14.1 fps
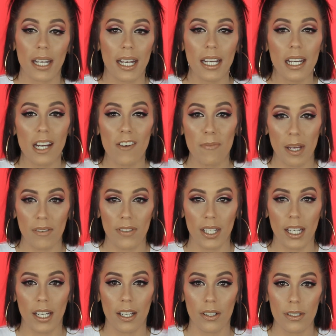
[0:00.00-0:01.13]
on any of my
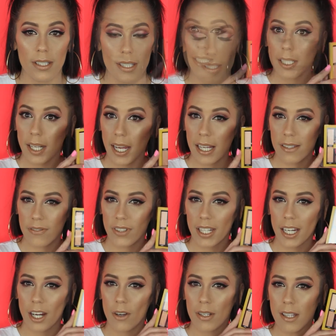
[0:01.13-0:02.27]
videos. Today's
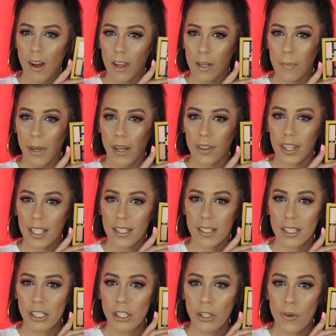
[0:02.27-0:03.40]
video is all about this
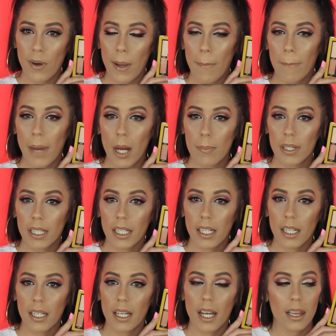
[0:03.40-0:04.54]
new
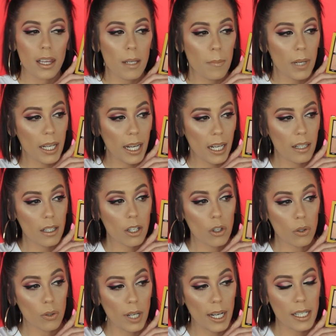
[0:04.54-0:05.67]
Maybelline Lemonade
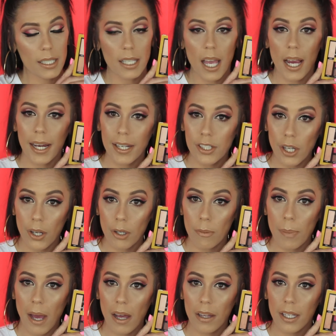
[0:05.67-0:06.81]
Craze eyeshadow
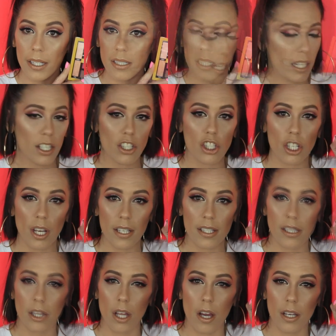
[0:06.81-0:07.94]
palette. It just
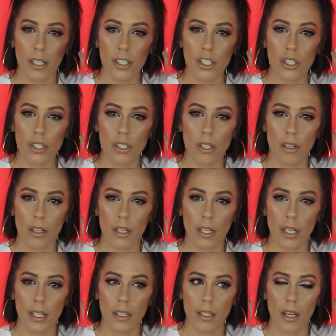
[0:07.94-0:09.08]
launched
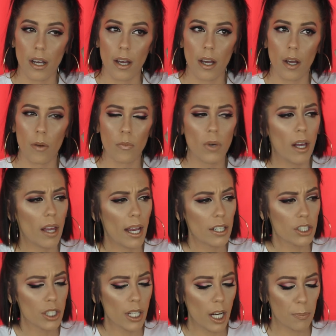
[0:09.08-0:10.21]
on, um, well
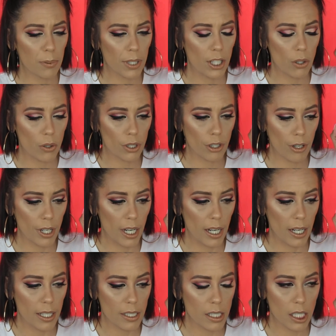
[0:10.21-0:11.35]
actually I pre-ordered
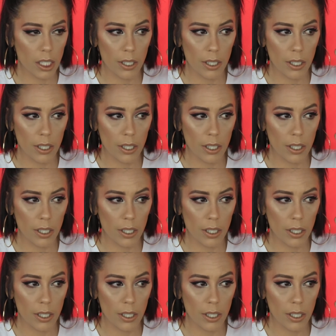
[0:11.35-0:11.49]
it